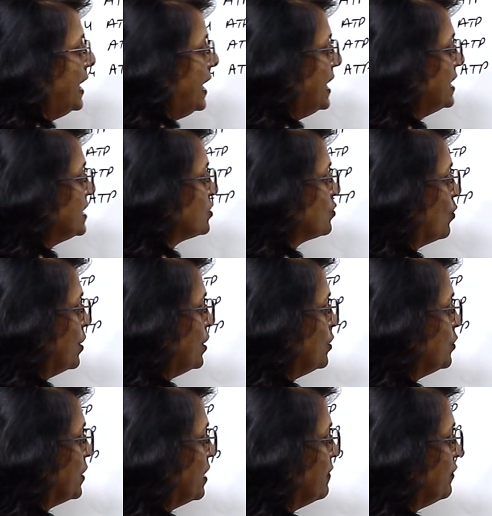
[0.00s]
is going
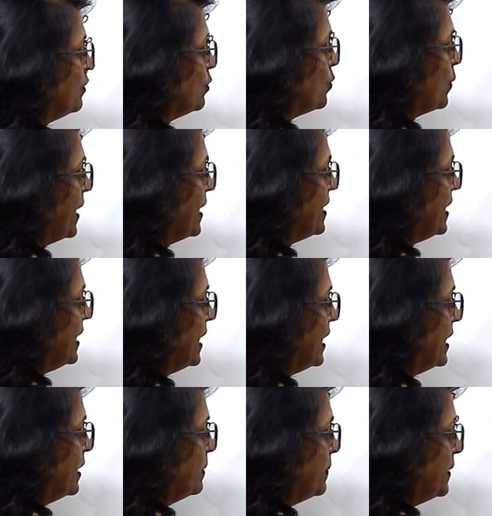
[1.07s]
to give you 20
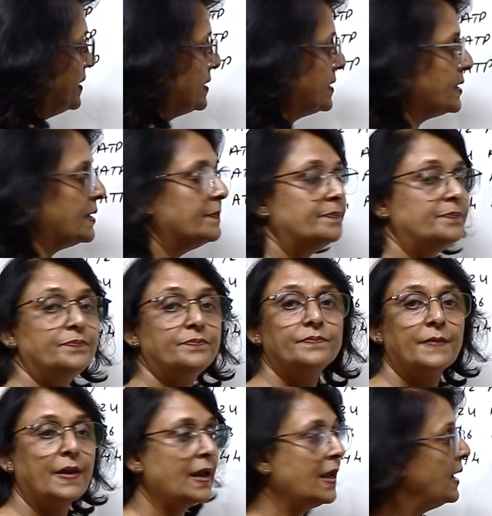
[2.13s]
ATPs.
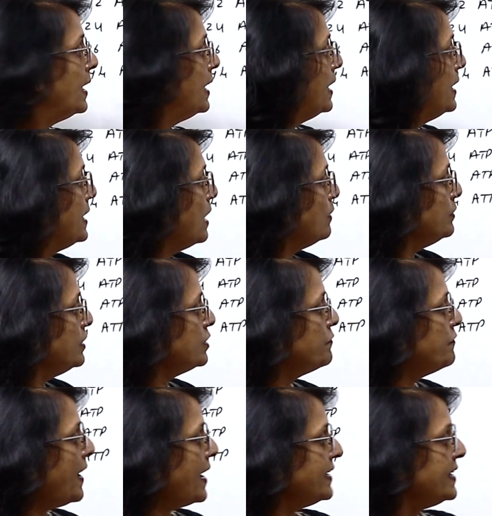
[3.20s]
Now this
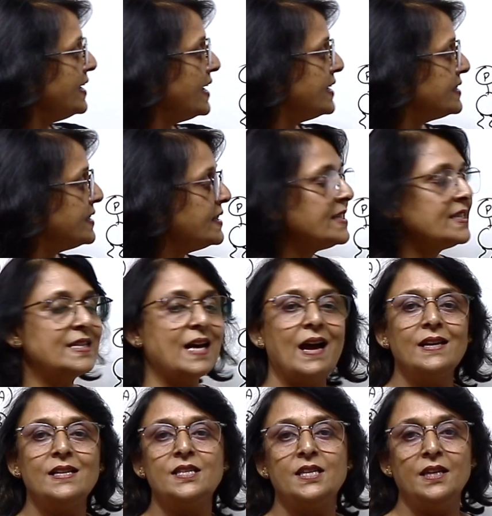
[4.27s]
fatty acid
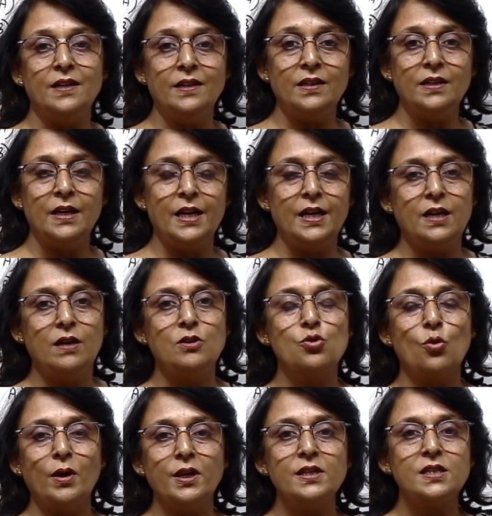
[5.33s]
starts here, it
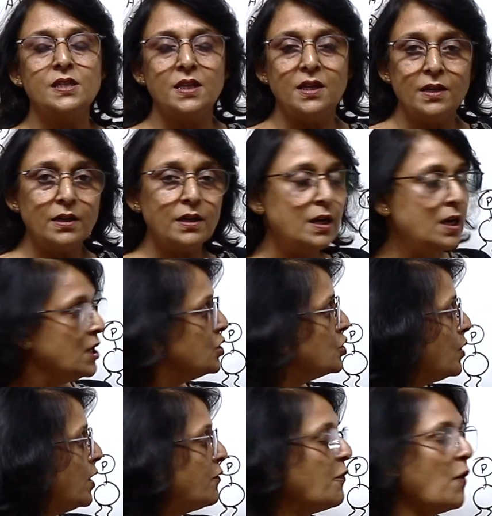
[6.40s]
joins here.
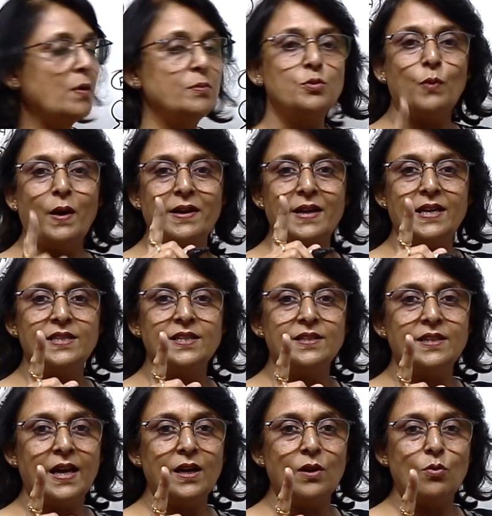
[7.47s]
So it forms one
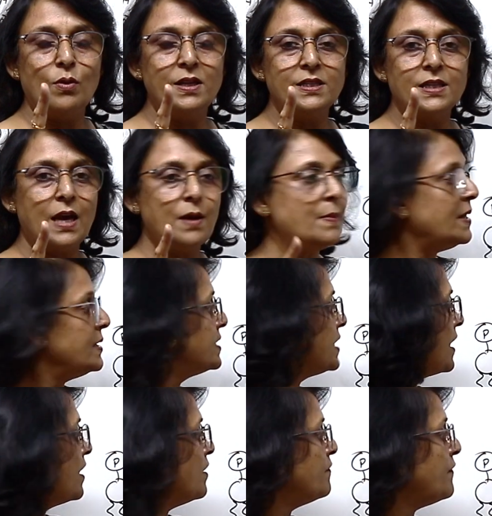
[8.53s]
acetyl coenzyme,
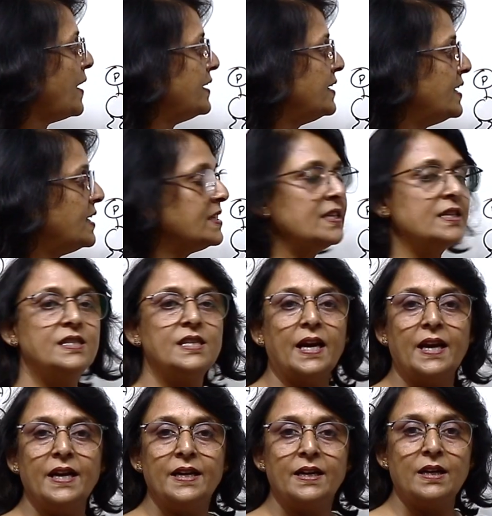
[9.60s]
second fatty acid,
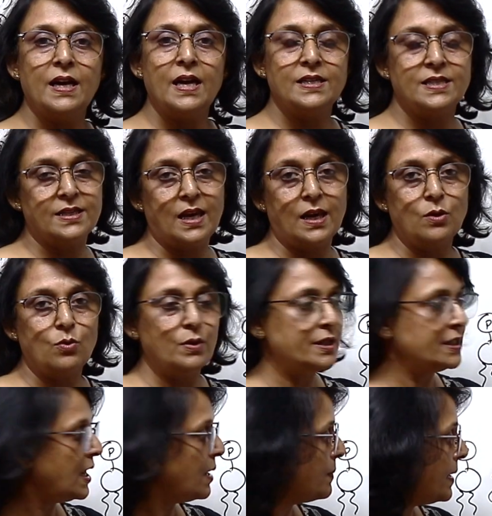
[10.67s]
second acetyl
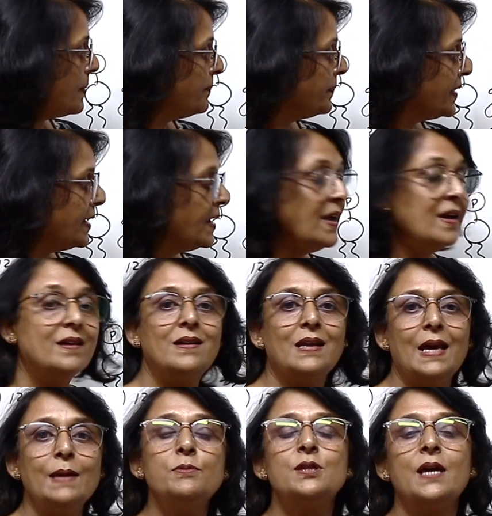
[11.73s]
coenzyme.
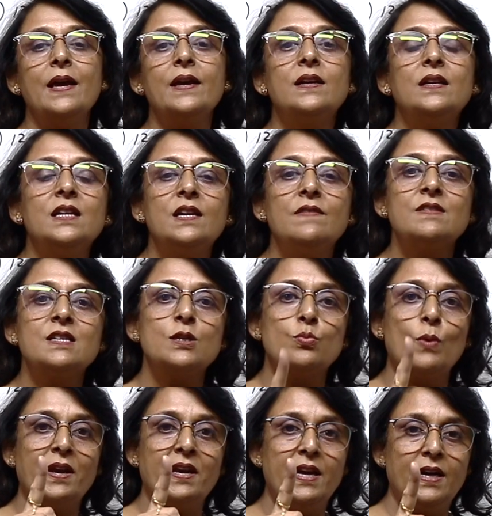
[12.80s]
Krebs cycle gives us
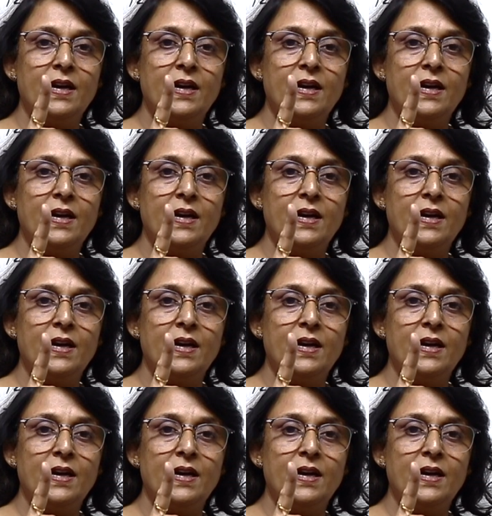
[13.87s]
one